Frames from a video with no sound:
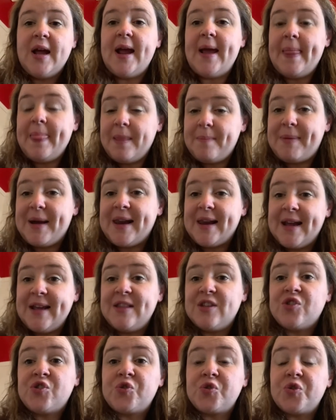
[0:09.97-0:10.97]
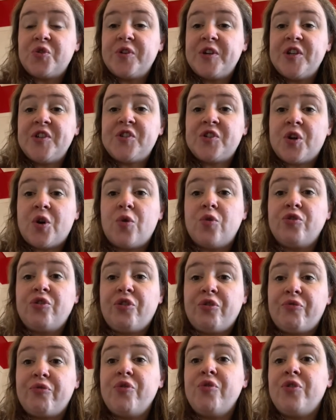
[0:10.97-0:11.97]
In the ballet, the story is told
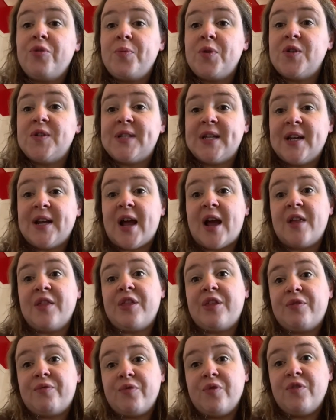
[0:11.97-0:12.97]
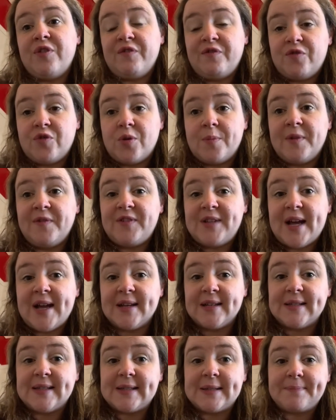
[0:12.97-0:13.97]
through the music and through the form of
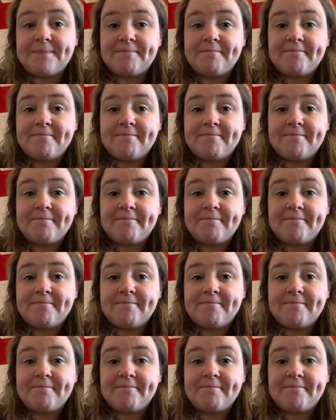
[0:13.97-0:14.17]
dance.